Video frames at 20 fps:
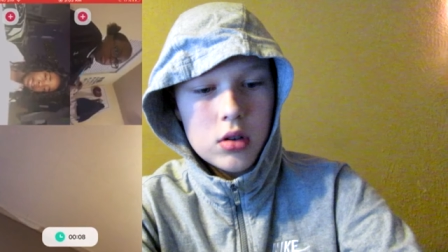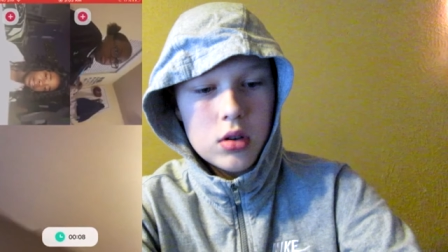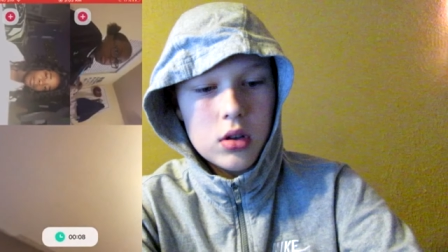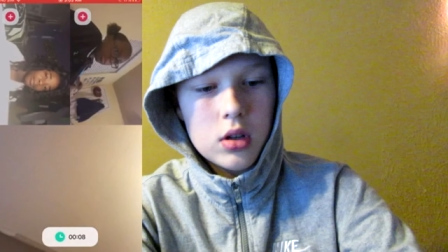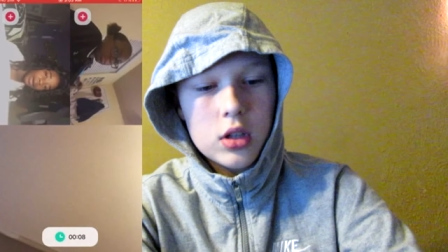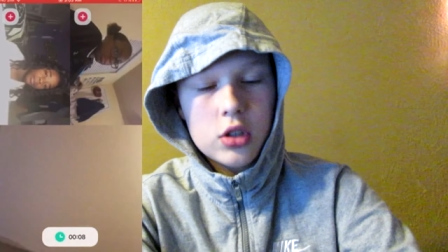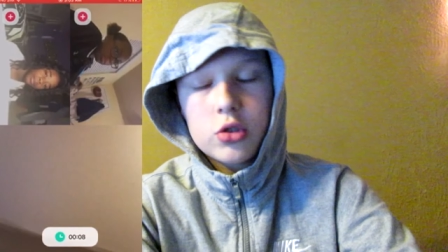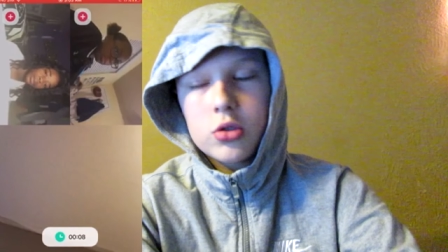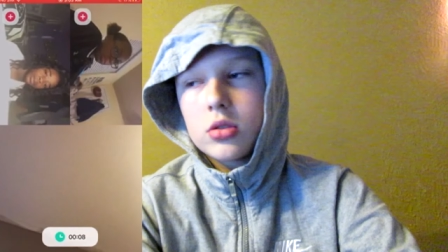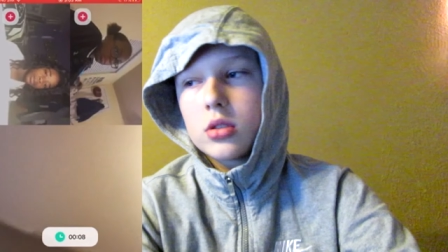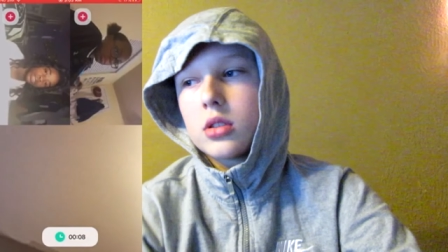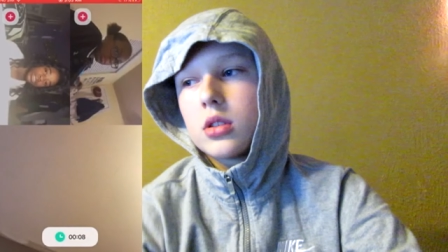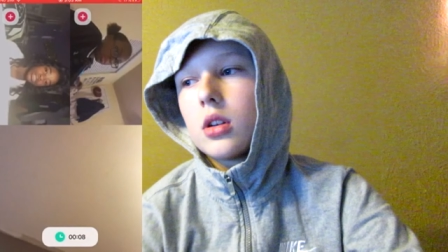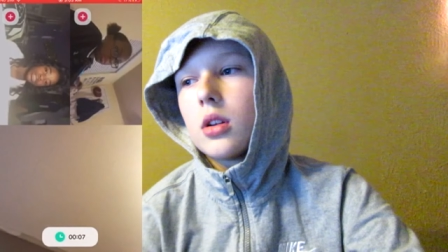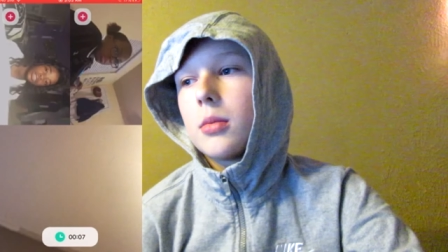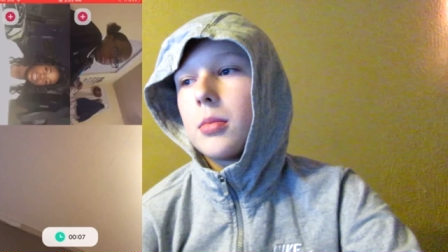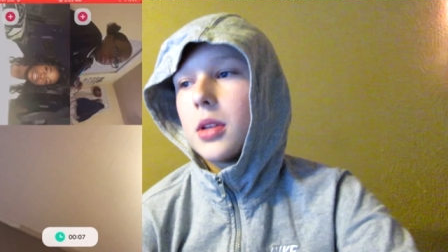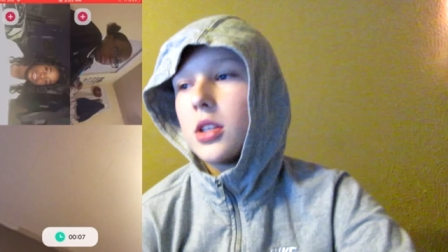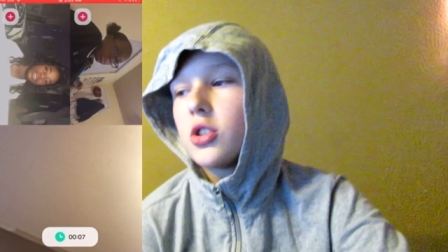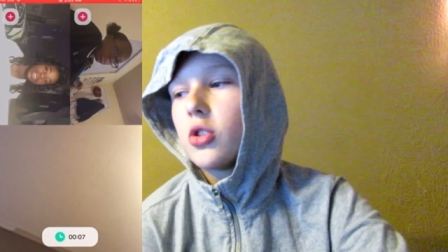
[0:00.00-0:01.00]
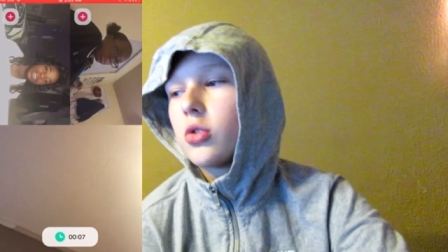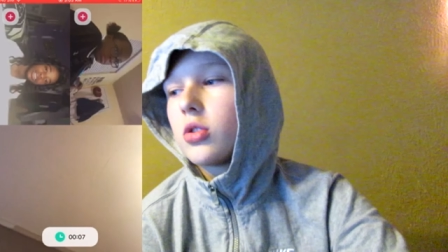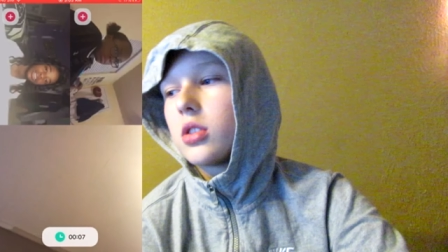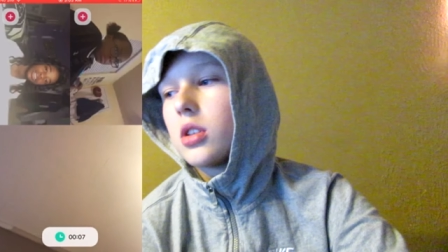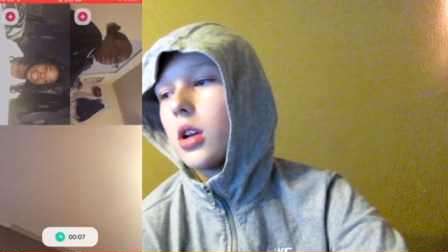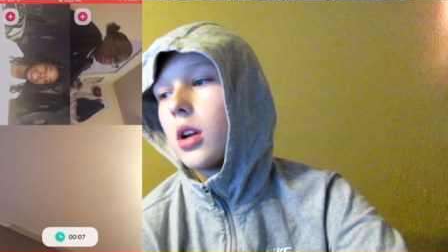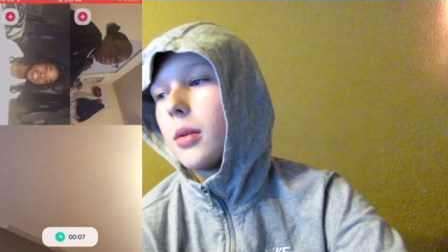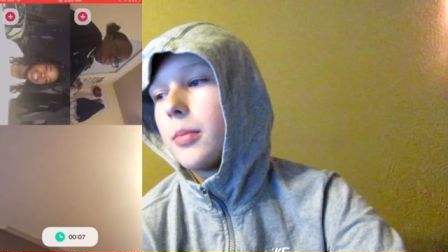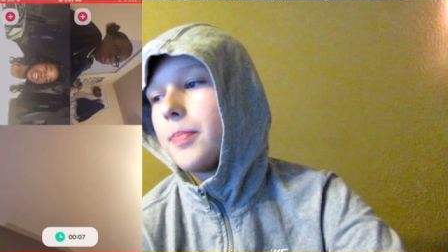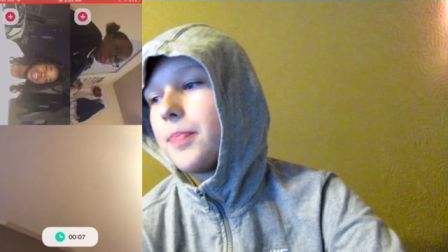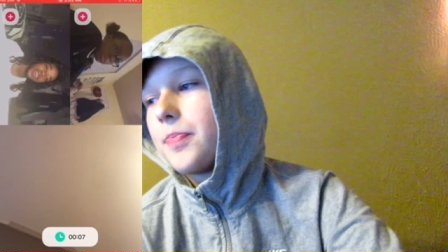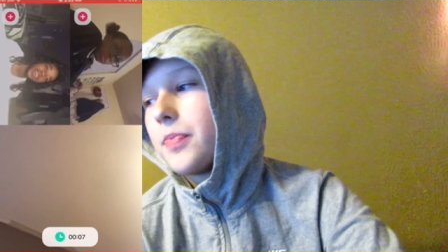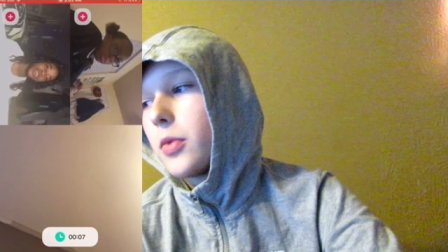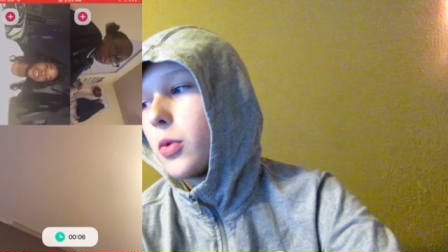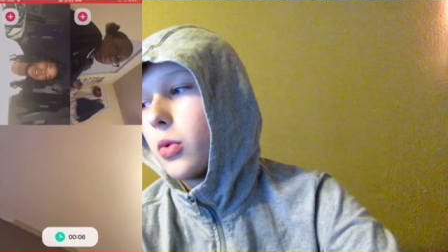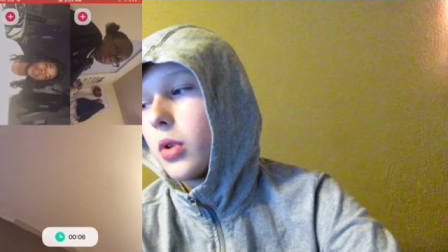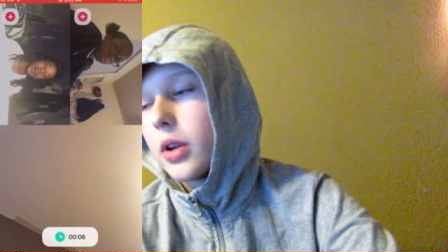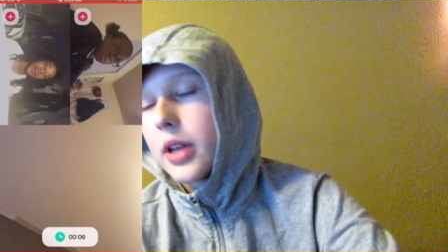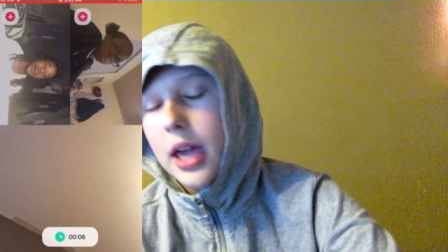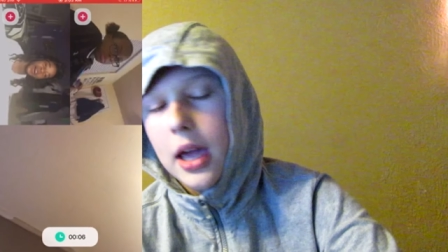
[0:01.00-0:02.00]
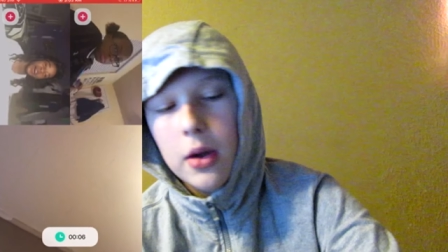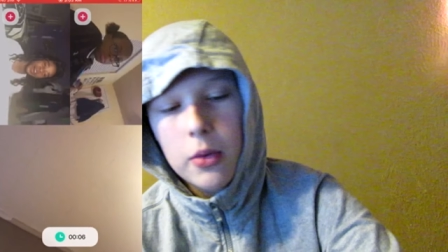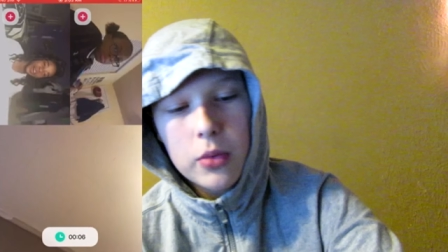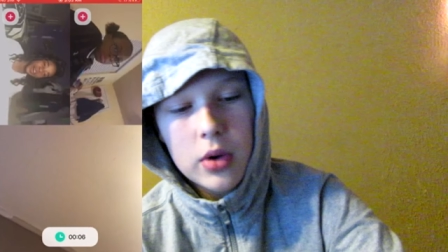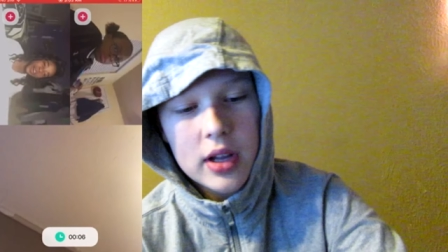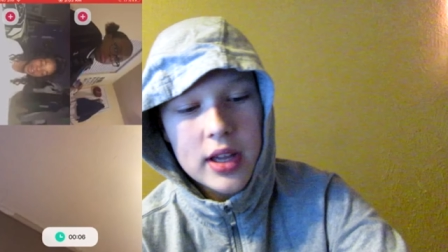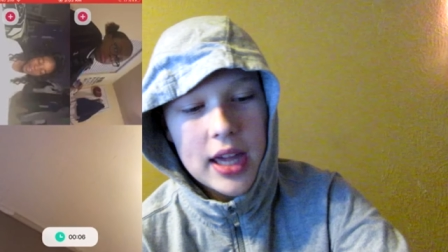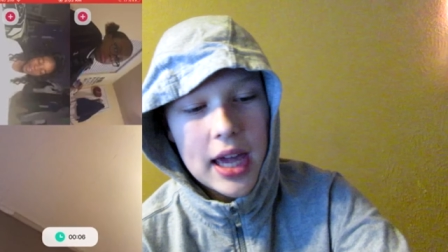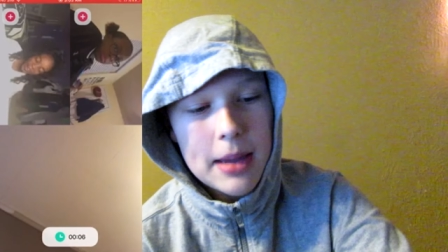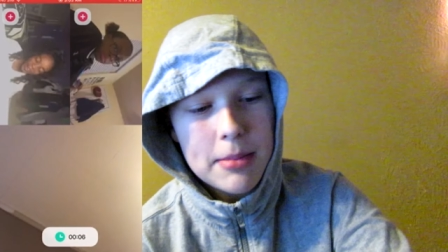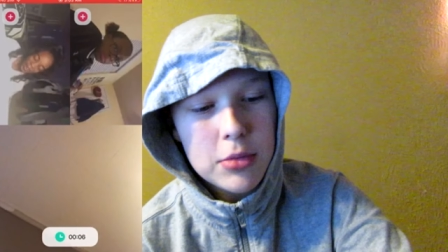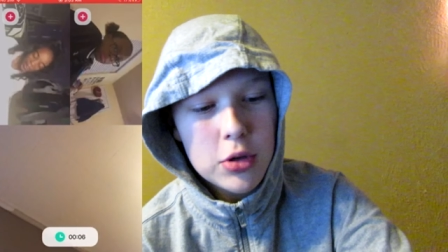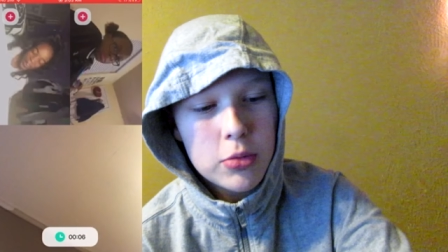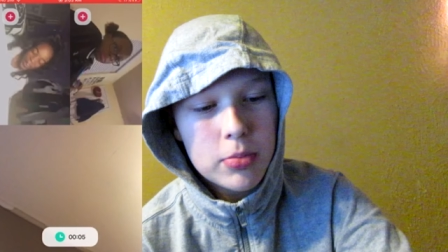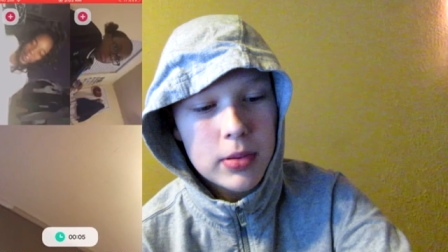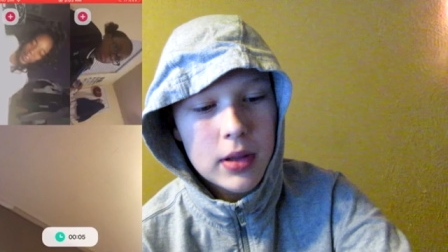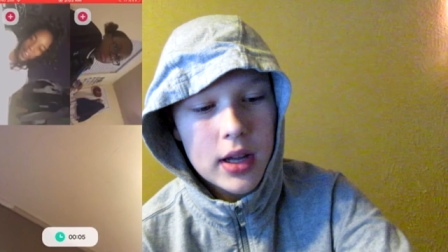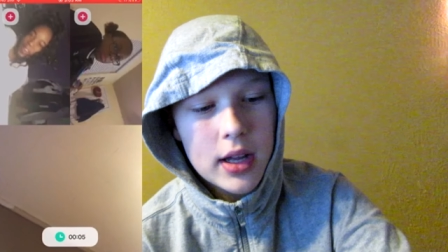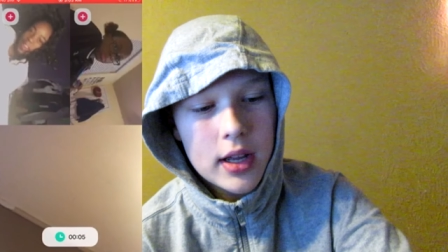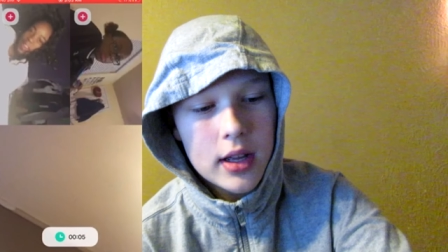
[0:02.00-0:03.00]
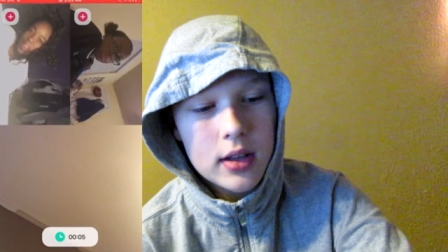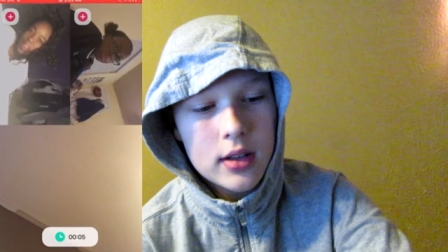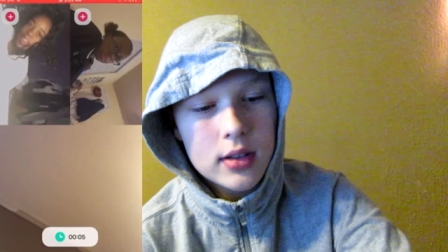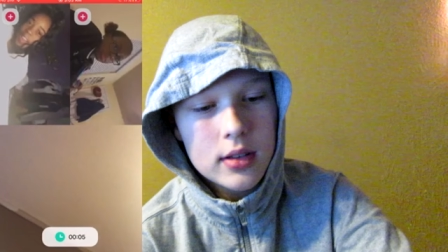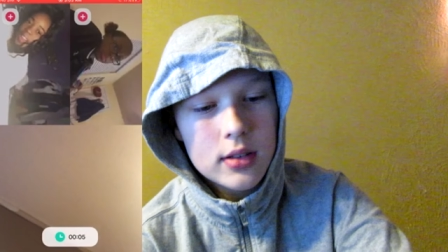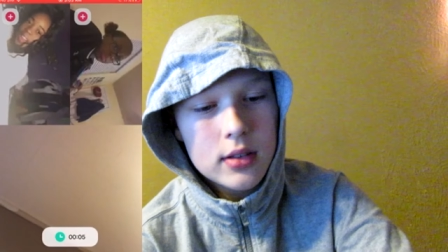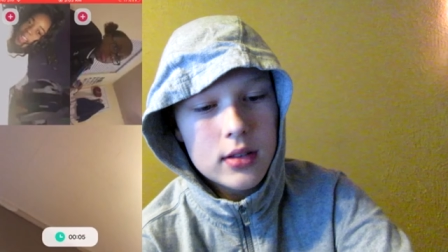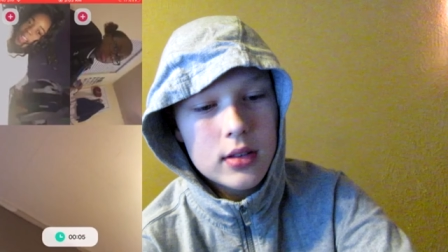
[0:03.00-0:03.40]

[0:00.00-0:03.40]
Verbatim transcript: Oh, that's what's up. That's what's up. What, ga what game you playing?